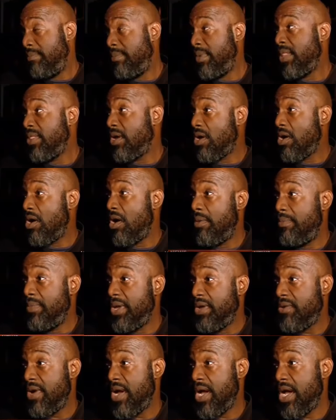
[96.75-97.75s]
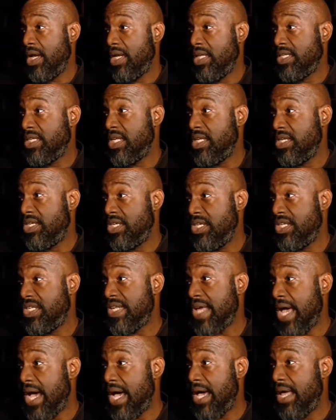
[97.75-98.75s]
Her mother called me crying and said she's
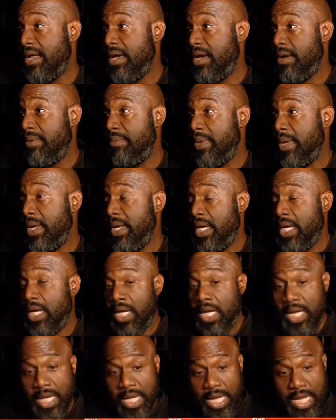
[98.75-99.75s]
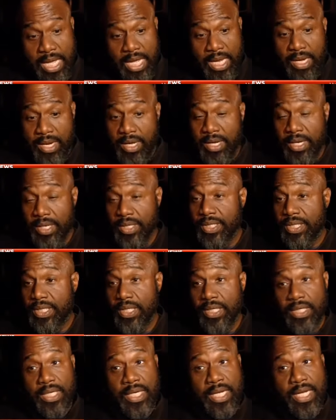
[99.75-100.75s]
tied up, and
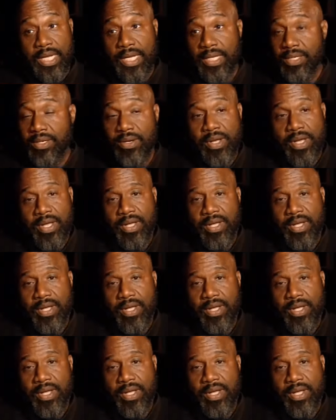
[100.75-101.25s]
you got